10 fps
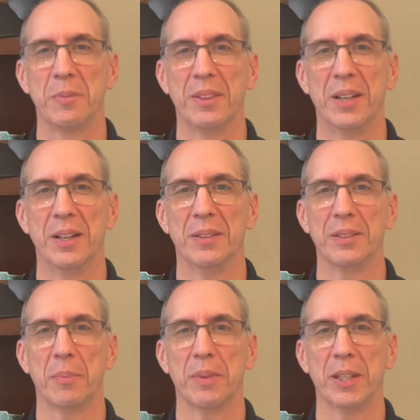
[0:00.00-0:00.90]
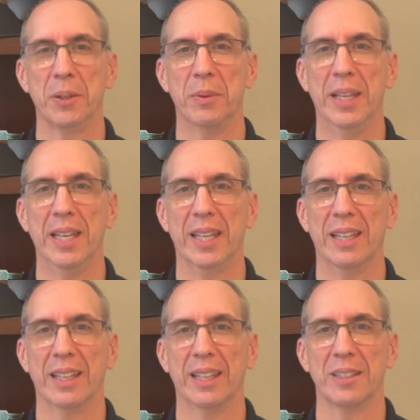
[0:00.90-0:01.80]
They're something
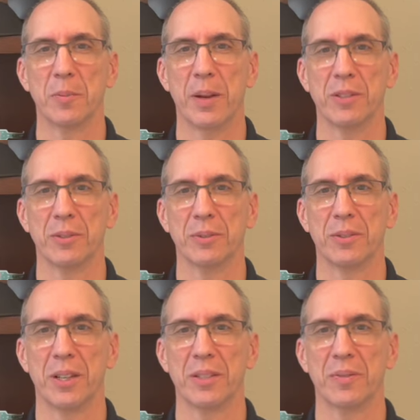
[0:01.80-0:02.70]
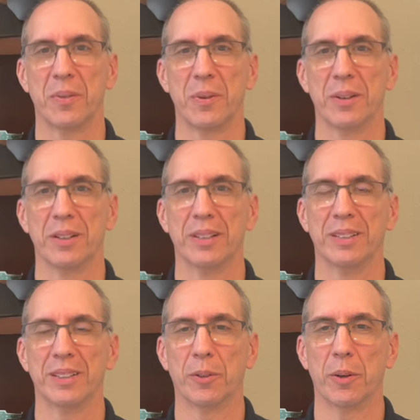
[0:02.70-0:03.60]
unique and special just for
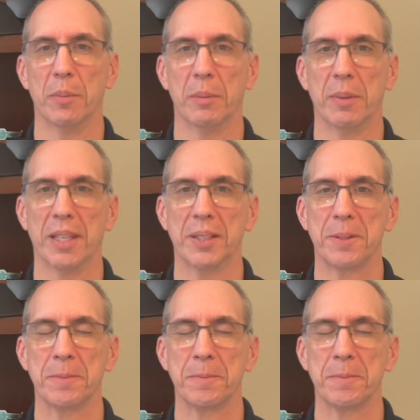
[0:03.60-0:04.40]
the Caribbean Beach.